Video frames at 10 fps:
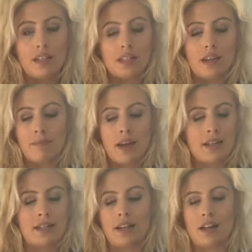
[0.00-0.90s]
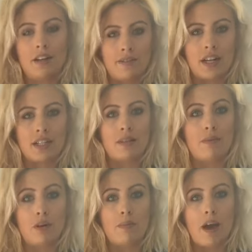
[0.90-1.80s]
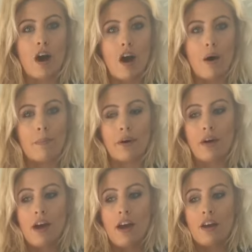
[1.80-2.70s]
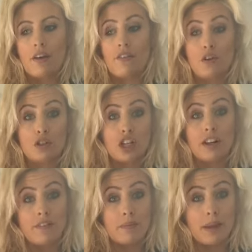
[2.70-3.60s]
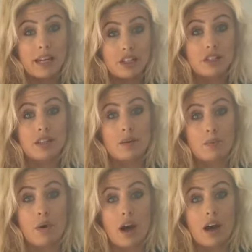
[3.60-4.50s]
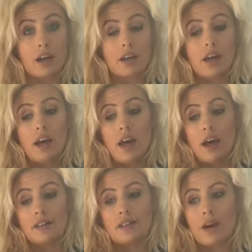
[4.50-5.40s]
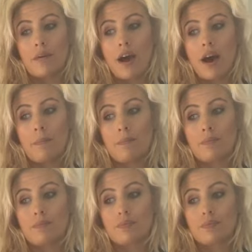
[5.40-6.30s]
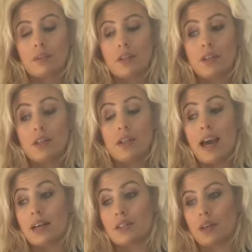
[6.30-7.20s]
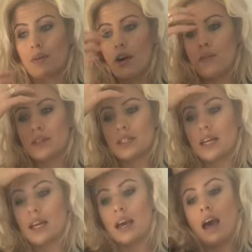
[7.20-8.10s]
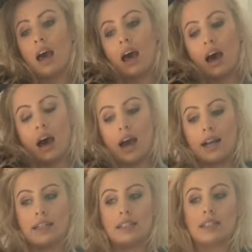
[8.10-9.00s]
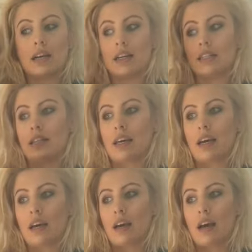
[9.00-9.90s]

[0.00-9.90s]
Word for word: it's amazing. I love dancing with all my heart, but unfortunately for me, it just didn't work. So, um, yeah, so obviously I decided that